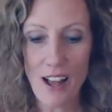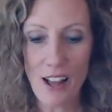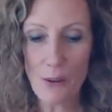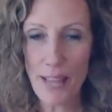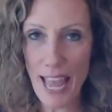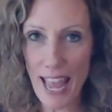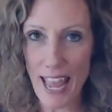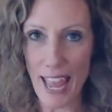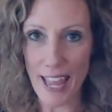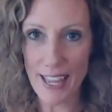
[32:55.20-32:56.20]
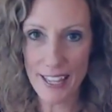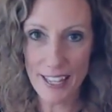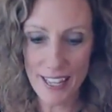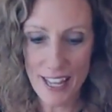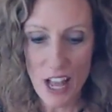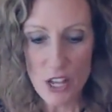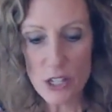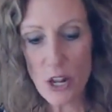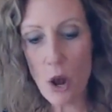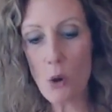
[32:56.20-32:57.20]
Okay,
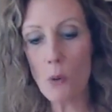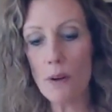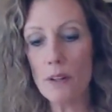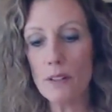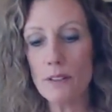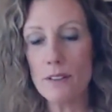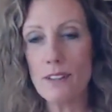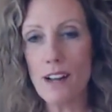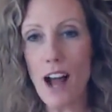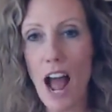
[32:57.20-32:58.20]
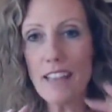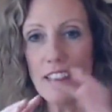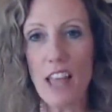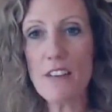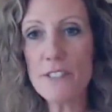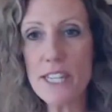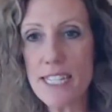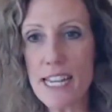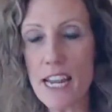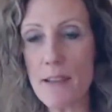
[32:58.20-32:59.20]
so I'd love to
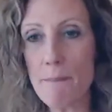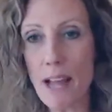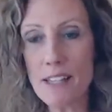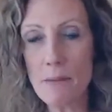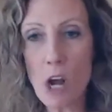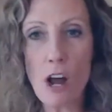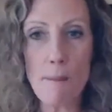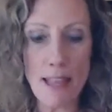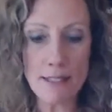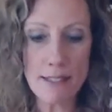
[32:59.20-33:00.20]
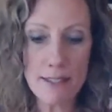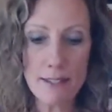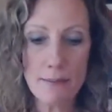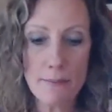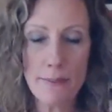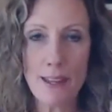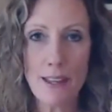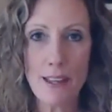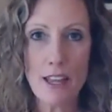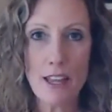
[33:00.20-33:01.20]
see by some comments,
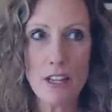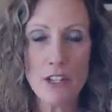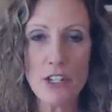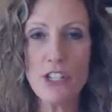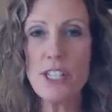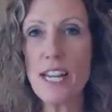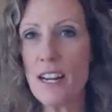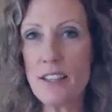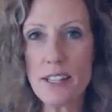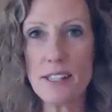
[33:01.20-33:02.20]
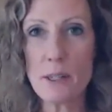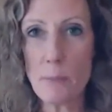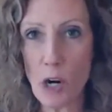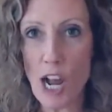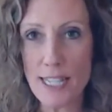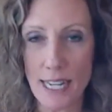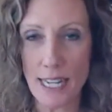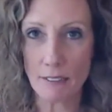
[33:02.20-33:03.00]
did you see anything surprising?